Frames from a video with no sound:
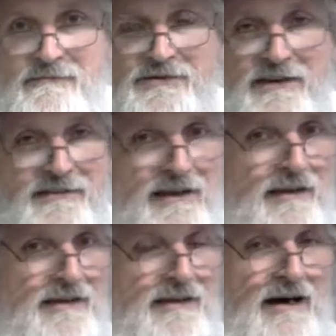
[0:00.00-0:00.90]
She's
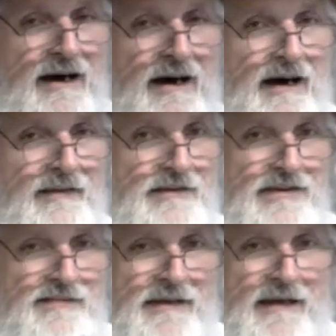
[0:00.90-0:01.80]
telling Yah that she's
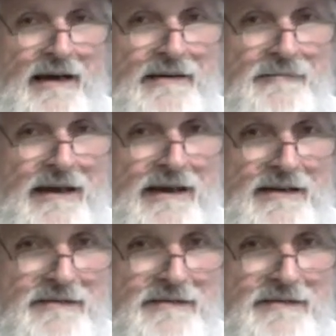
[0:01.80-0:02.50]
begotten a man.